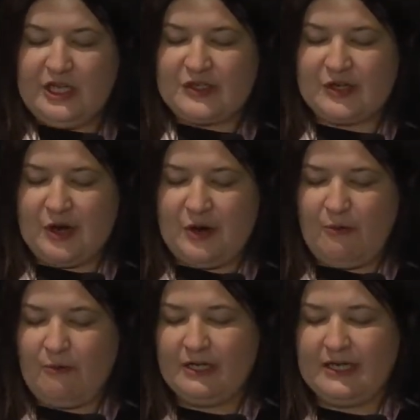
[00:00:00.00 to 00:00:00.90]

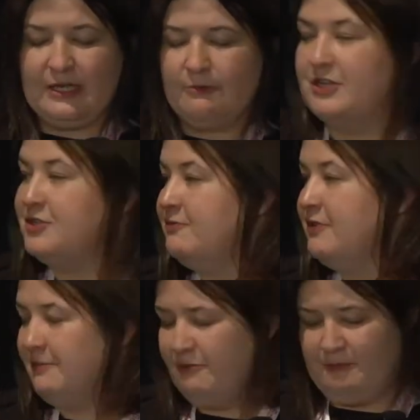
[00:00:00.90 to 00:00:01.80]
So one key question
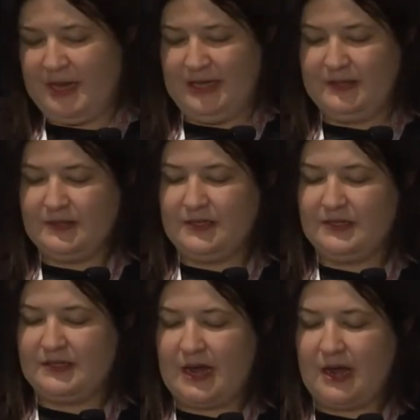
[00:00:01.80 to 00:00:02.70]
that remains is how